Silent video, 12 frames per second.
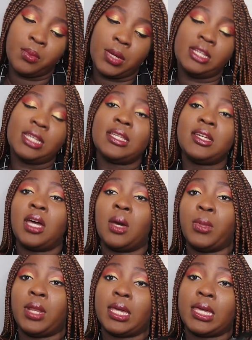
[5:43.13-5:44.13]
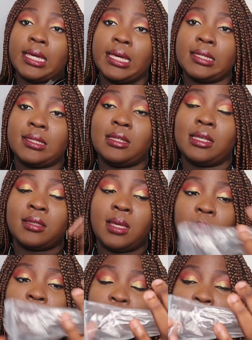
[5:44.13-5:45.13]
But it doesn't come with a case, it just
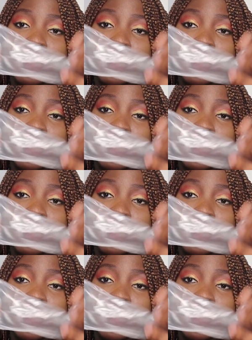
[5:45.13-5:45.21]
comes